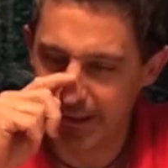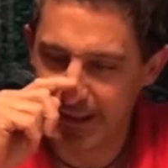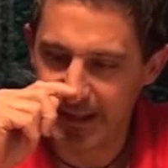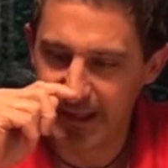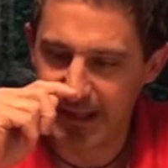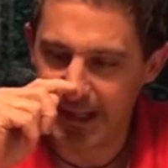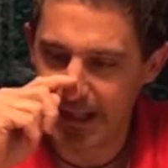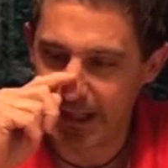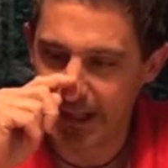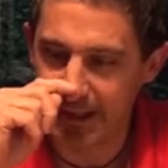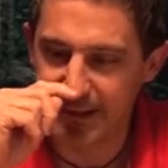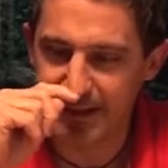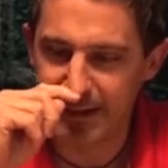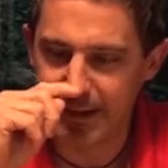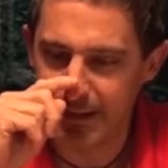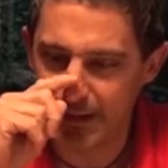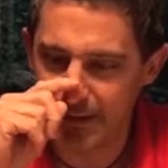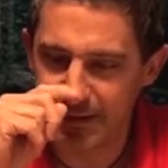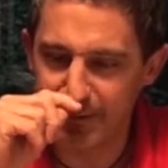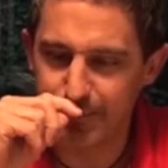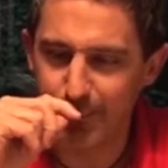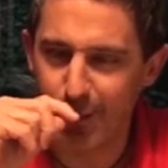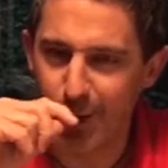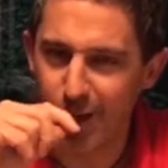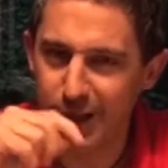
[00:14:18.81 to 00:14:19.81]
I think I
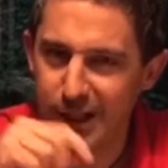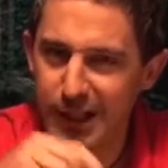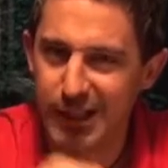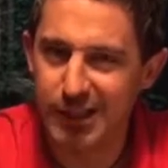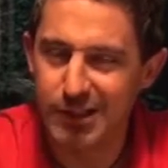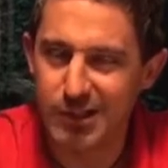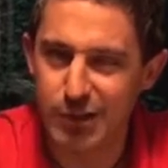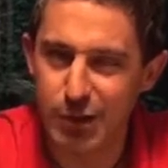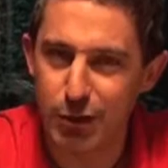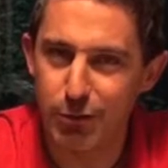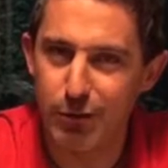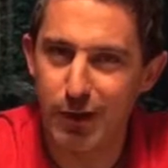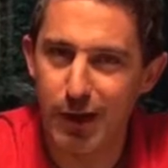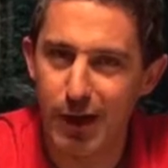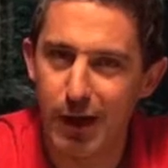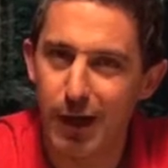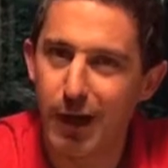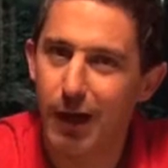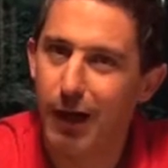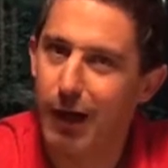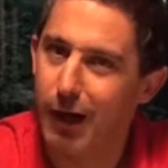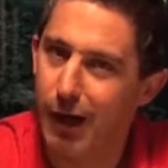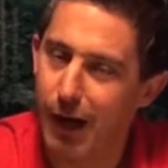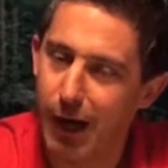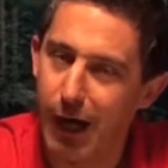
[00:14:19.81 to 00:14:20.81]
might need to
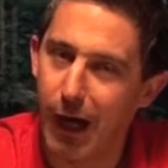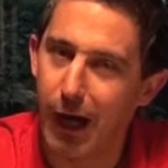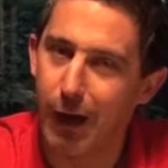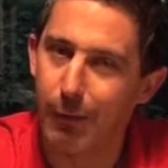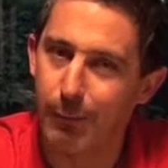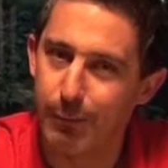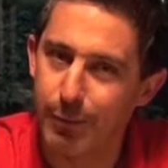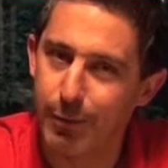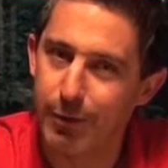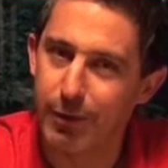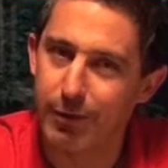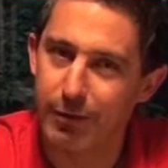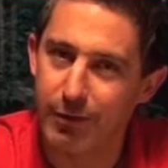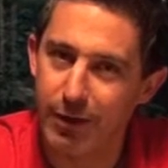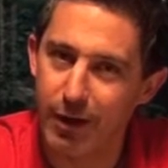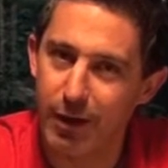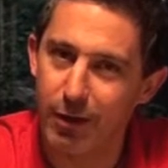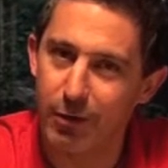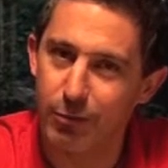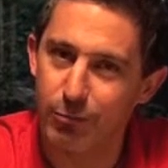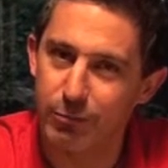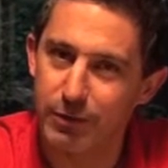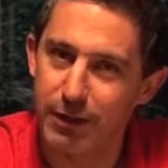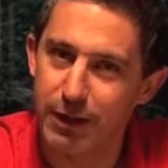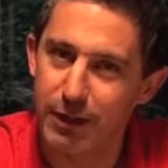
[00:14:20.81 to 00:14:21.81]
up the
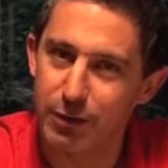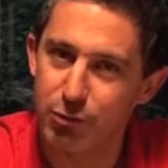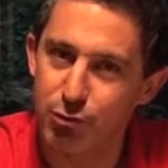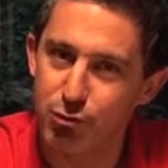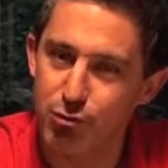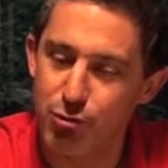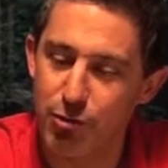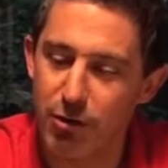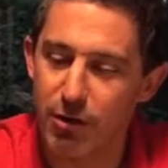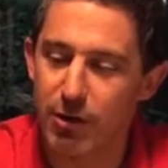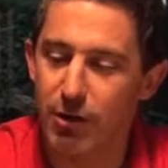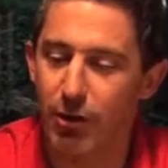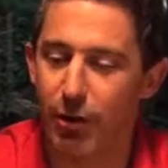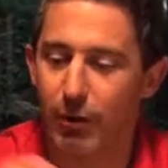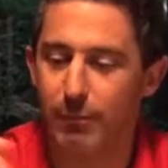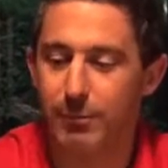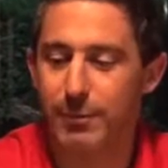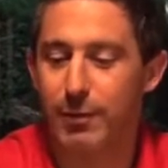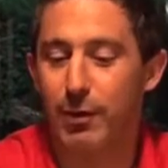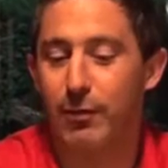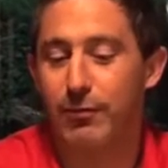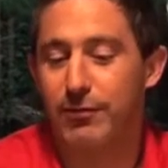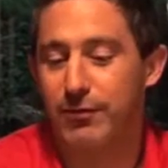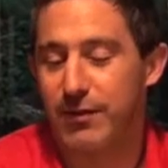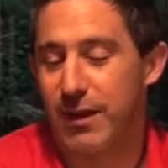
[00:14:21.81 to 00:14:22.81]
old dry hop
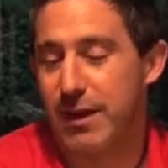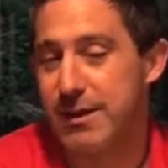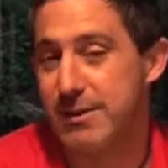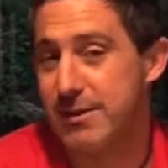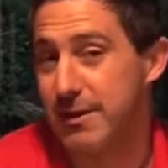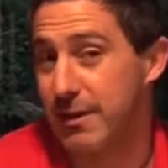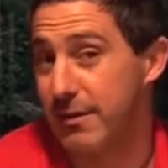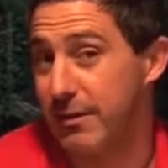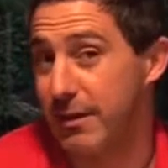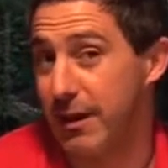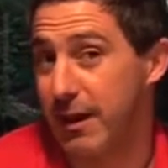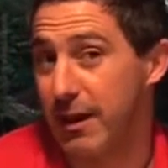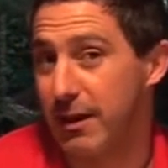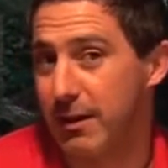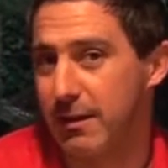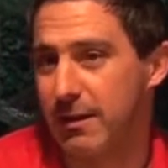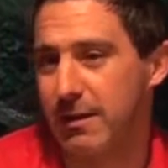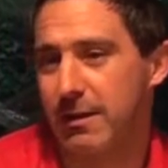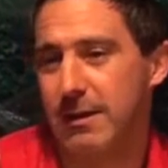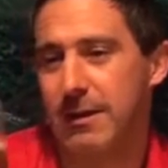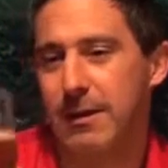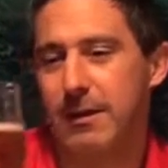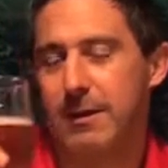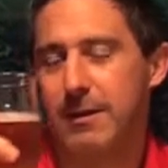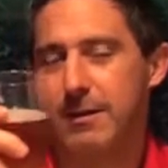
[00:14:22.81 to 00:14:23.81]
content, I think,
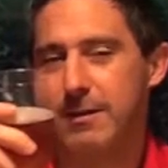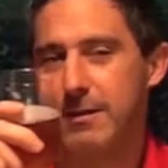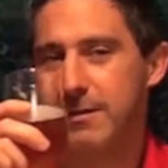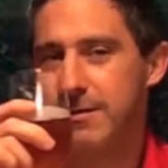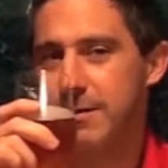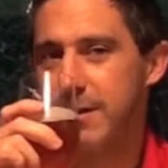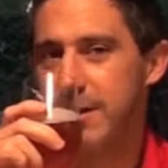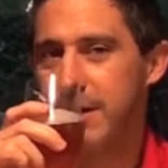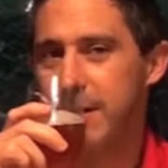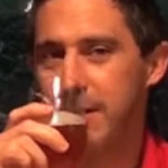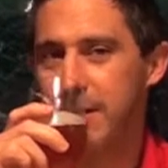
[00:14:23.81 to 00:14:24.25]
because